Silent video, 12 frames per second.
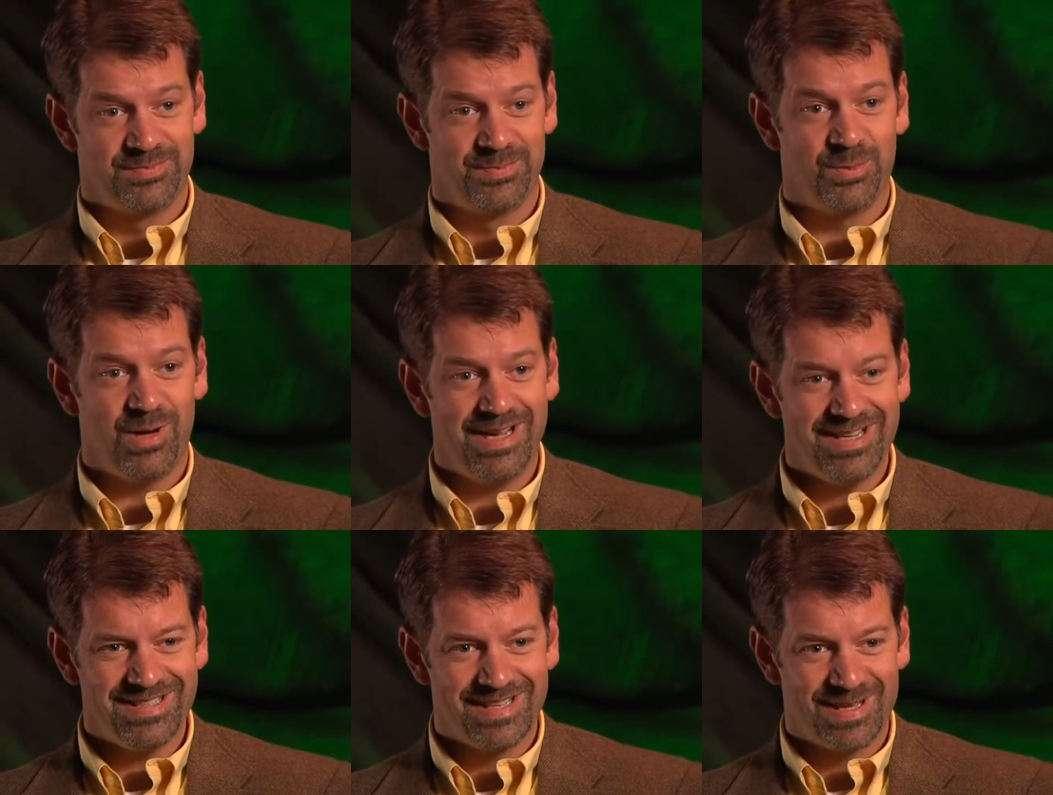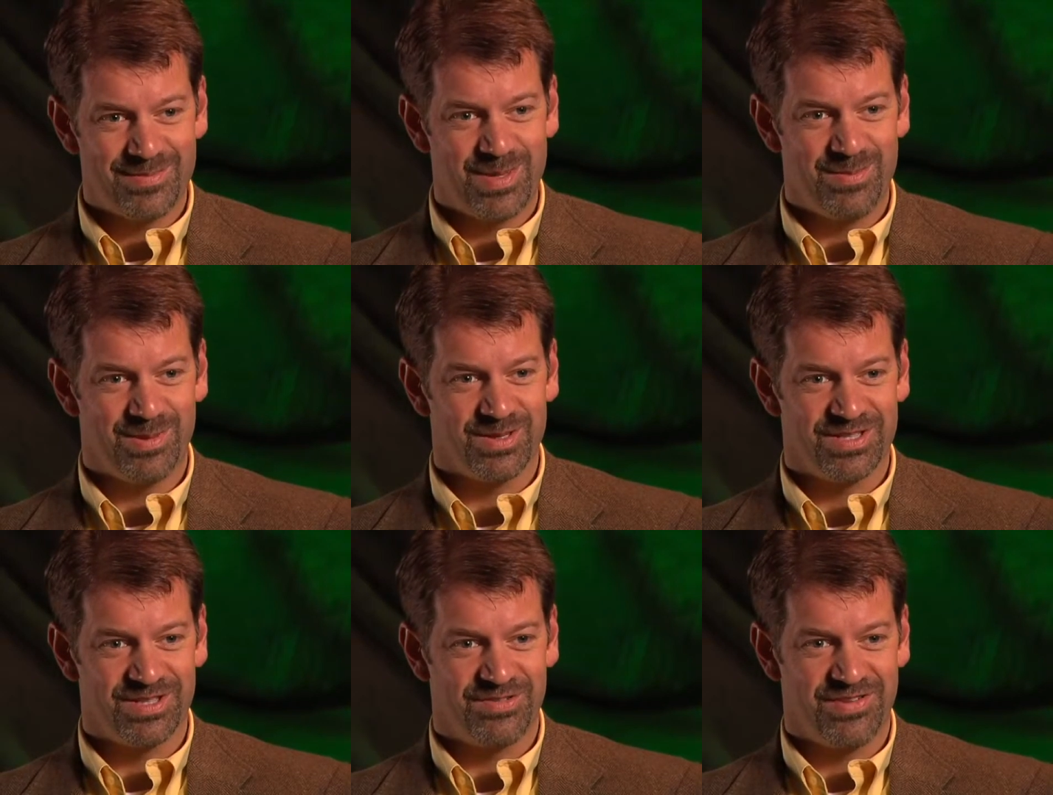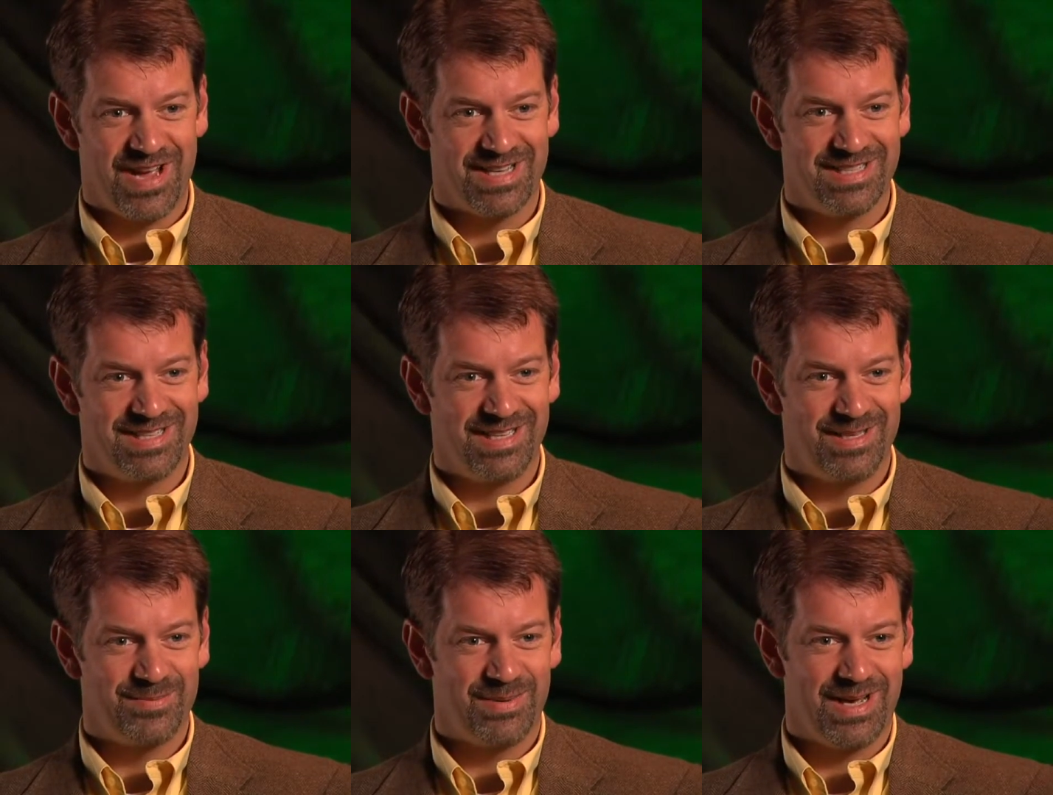Why is it that people are so
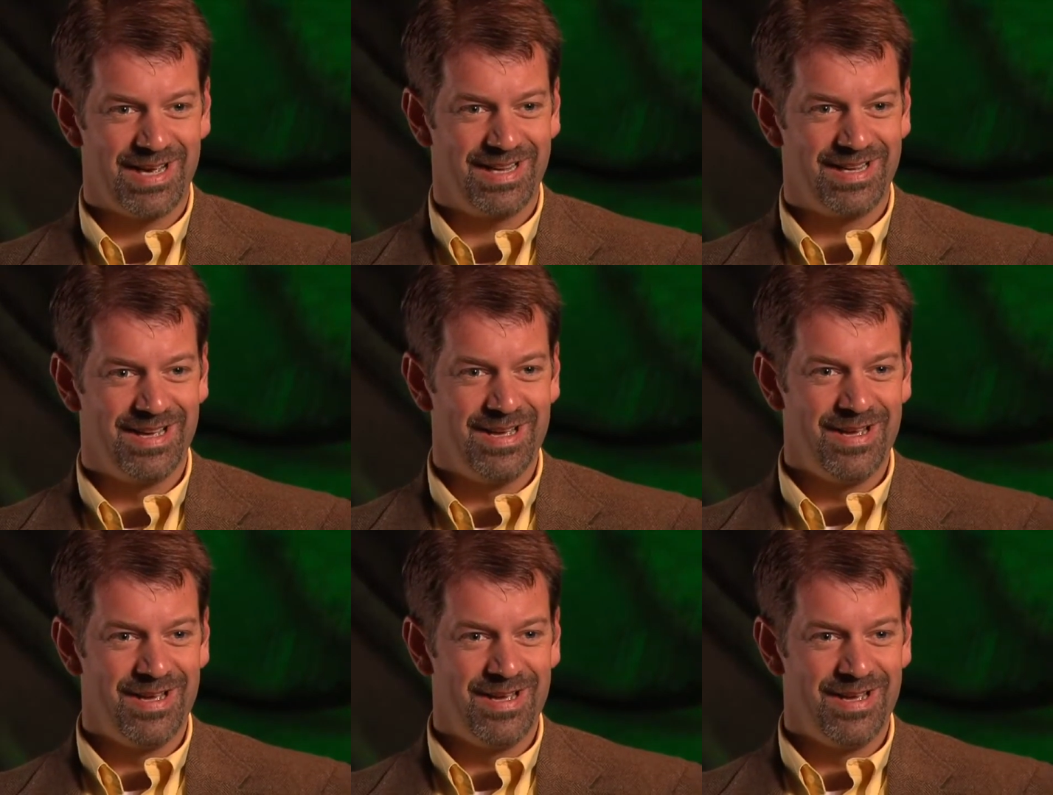fascinated by